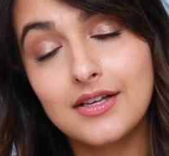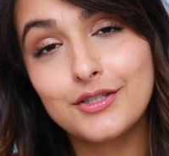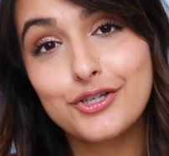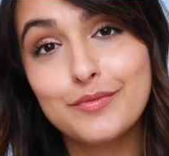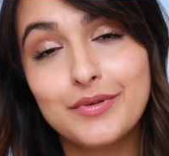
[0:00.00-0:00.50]

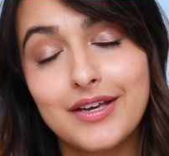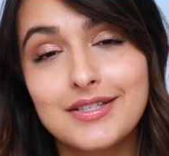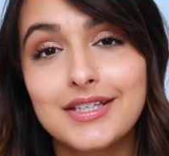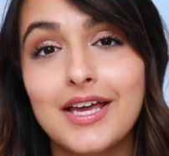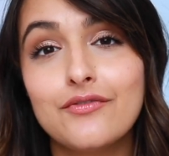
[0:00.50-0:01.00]
cleansers
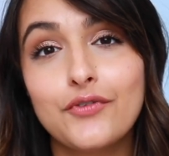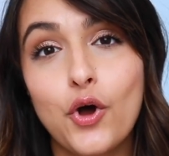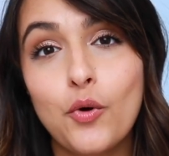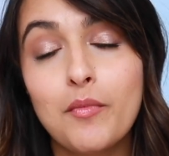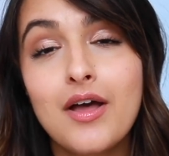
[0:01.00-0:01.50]
because, again,
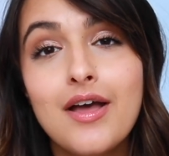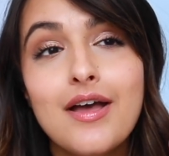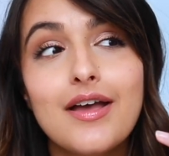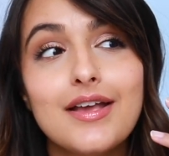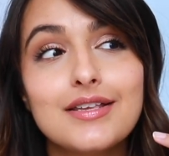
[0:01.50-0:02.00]
foam
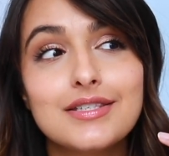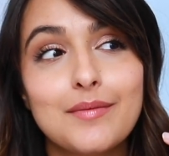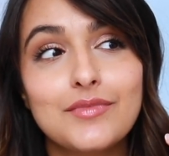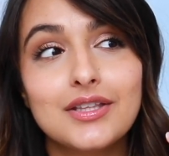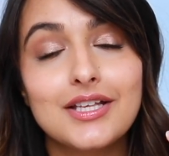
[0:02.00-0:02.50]
is
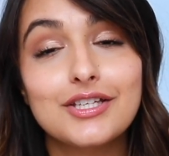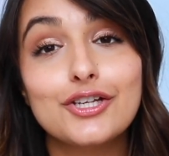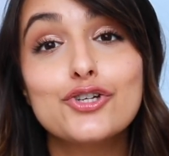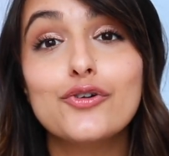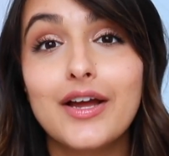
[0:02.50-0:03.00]
something that's going
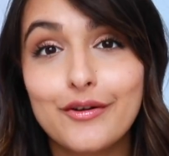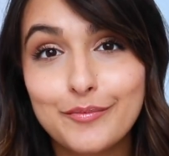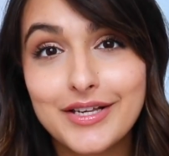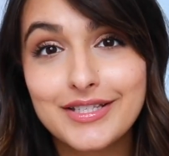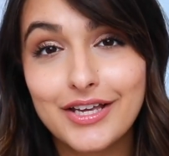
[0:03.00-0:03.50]
to dry out
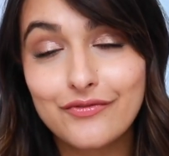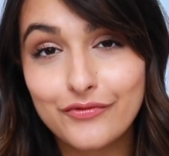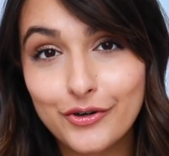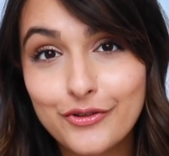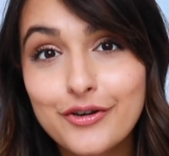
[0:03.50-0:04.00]
my skin
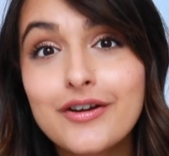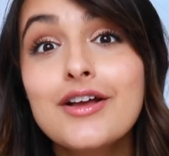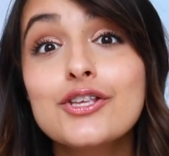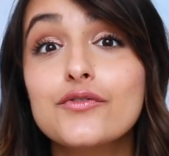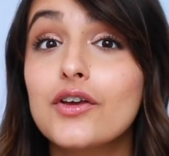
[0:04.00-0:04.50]
further.
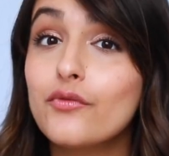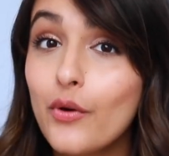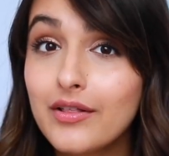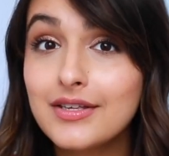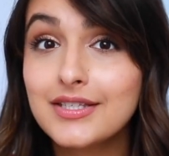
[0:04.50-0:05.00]
So if you have
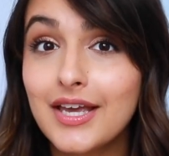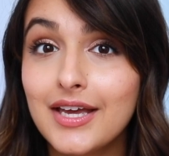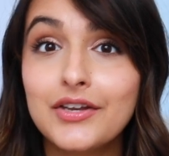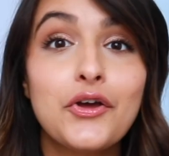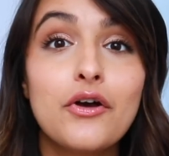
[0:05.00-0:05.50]
oily
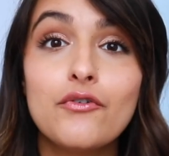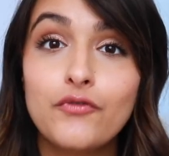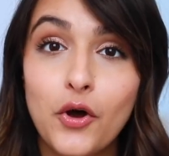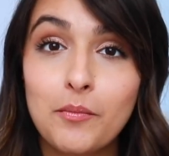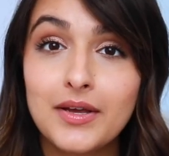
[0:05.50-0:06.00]
skin,
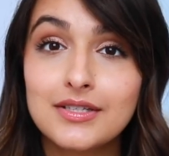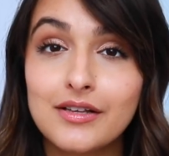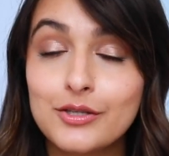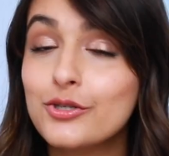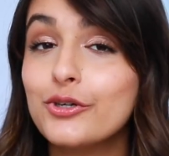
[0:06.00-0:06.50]
foam-based
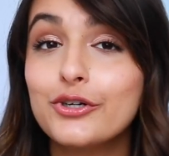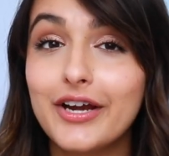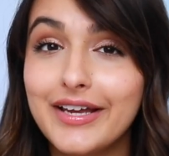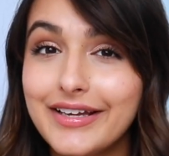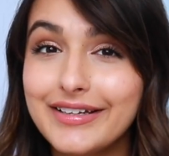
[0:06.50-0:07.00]
cleansers are
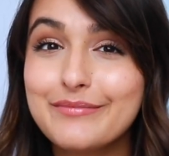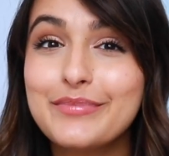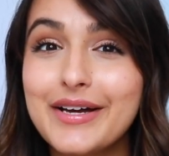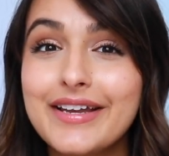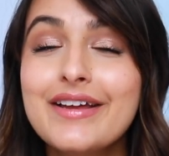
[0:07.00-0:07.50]
great,
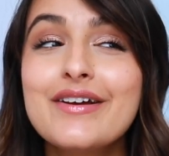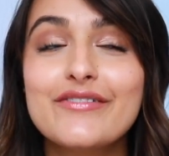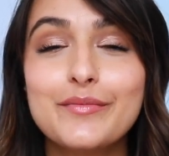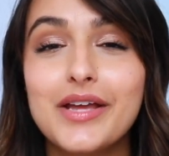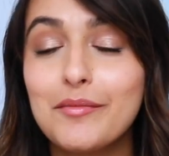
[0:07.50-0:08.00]
but
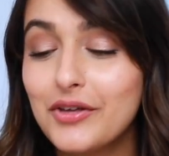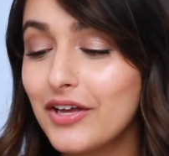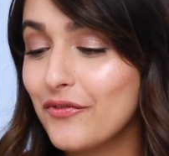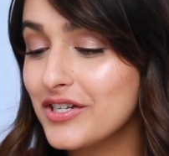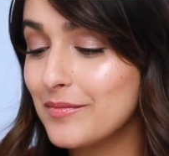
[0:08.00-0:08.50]
for me, I'm
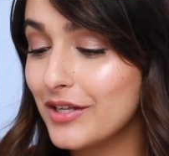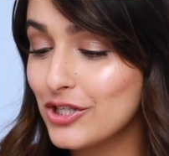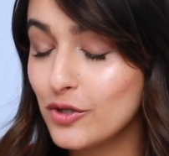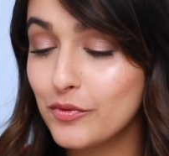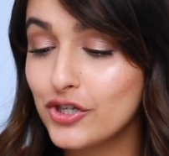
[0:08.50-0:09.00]
looking for something
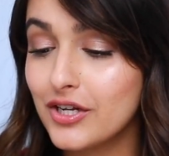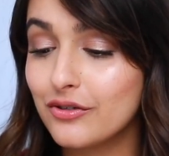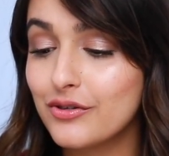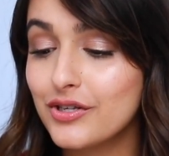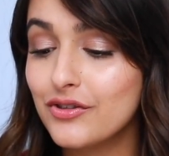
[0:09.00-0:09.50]
super
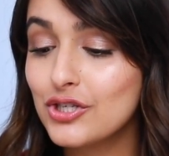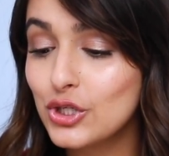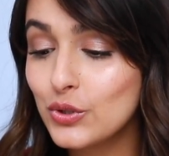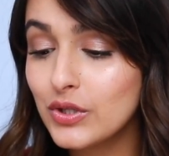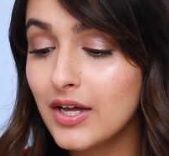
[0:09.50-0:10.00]
gentle. So this
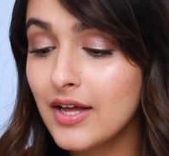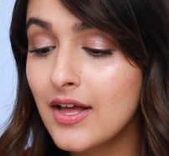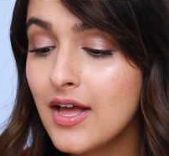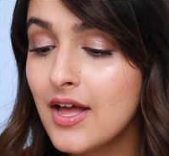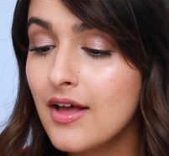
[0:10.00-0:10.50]
Tula
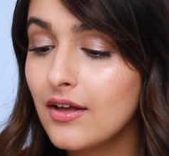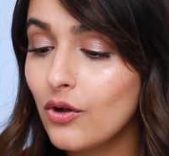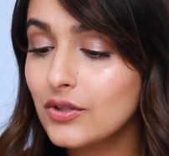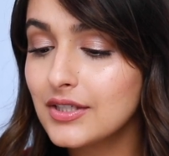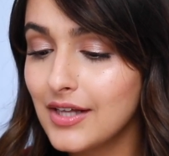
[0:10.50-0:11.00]

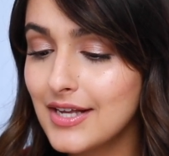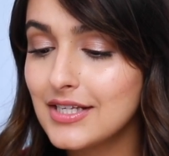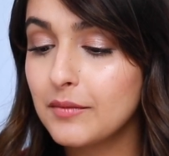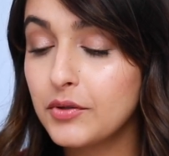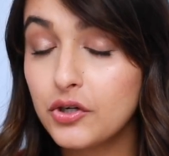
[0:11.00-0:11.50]
Cult
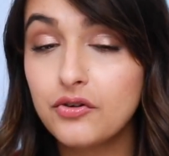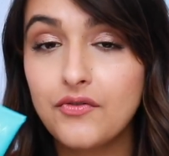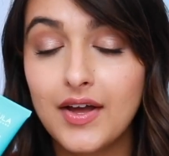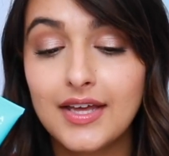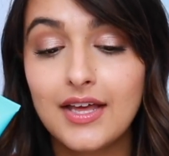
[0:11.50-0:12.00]
Classic
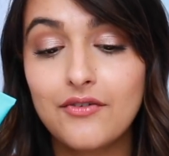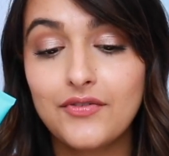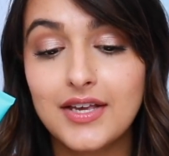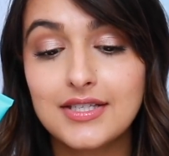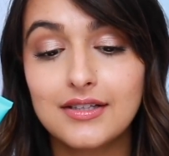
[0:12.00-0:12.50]
Purifying
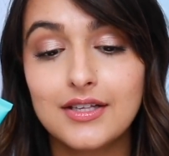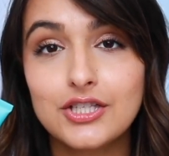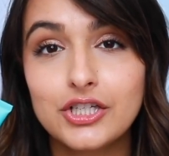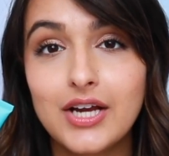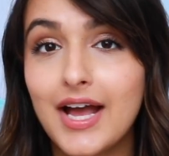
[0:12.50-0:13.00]
Face
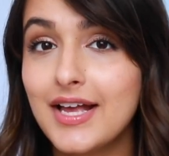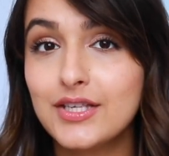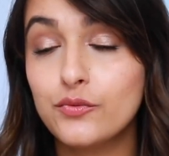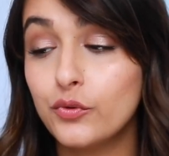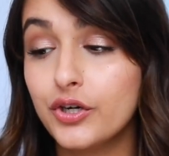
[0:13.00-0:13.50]
Cleanser
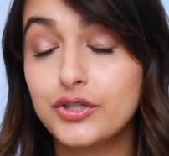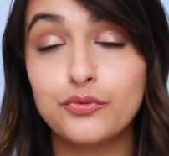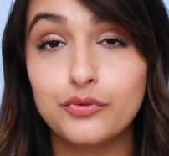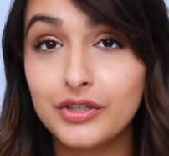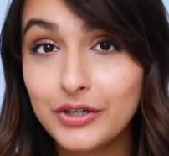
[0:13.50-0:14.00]
has worked
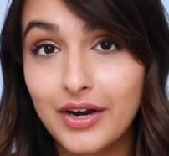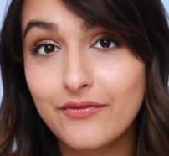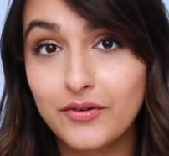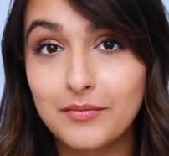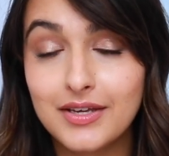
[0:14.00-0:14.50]
really great
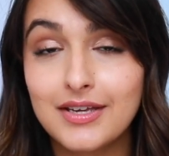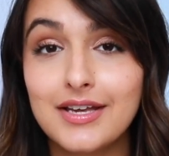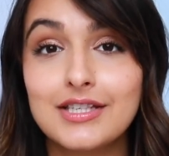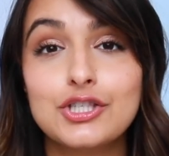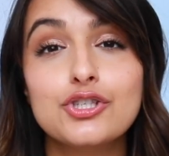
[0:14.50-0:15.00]
for me.
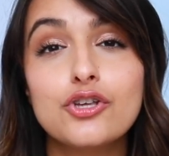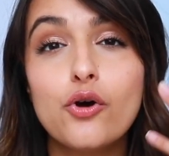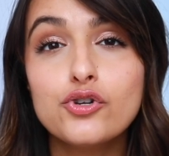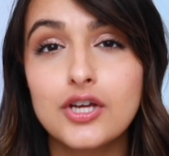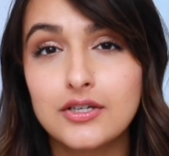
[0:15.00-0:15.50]
It's
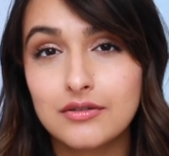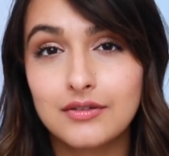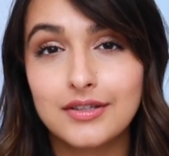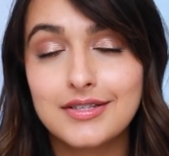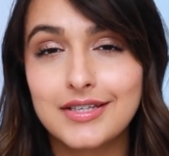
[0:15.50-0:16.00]
so gentle
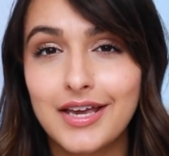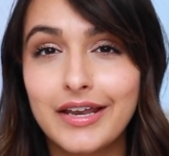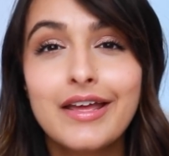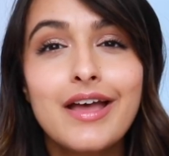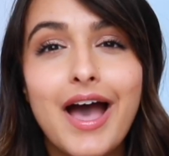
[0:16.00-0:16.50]
on the
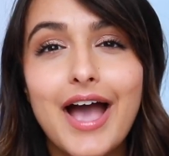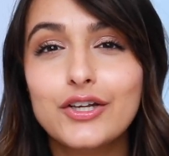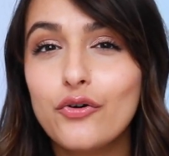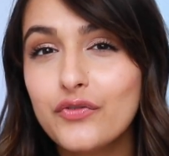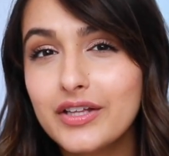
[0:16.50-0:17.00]
skin. I
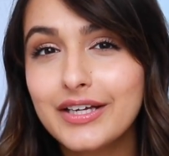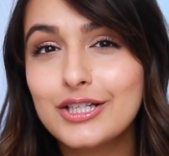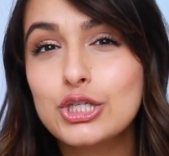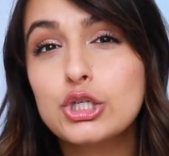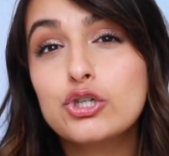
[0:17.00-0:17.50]
don't feel like
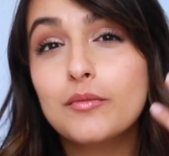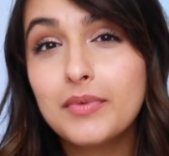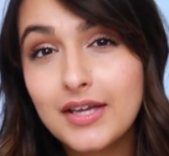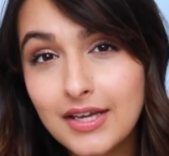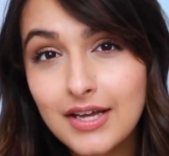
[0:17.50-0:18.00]
it's
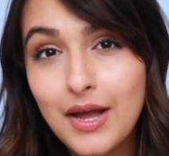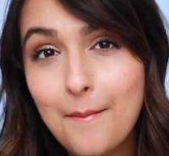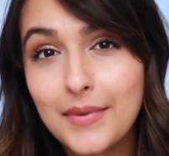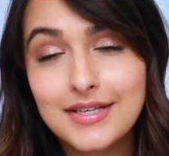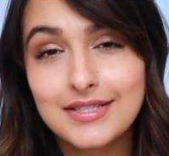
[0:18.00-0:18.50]
stripping
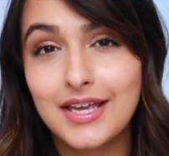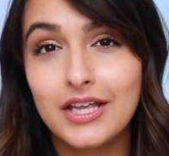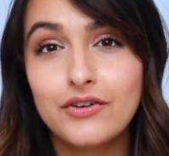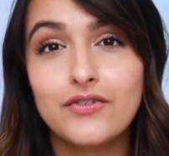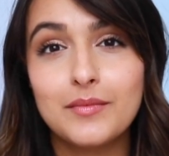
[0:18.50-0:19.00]
my
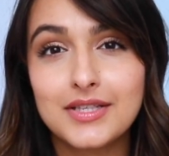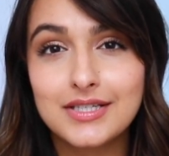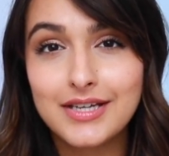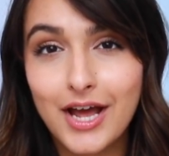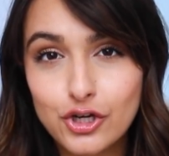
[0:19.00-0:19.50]
skin from its
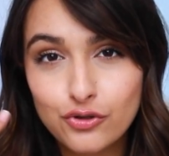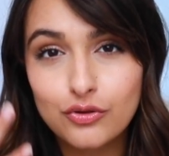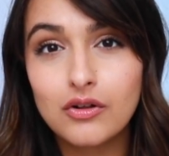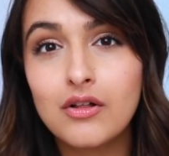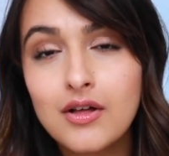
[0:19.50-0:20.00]

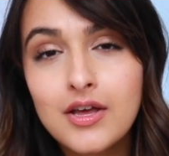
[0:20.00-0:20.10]
natural,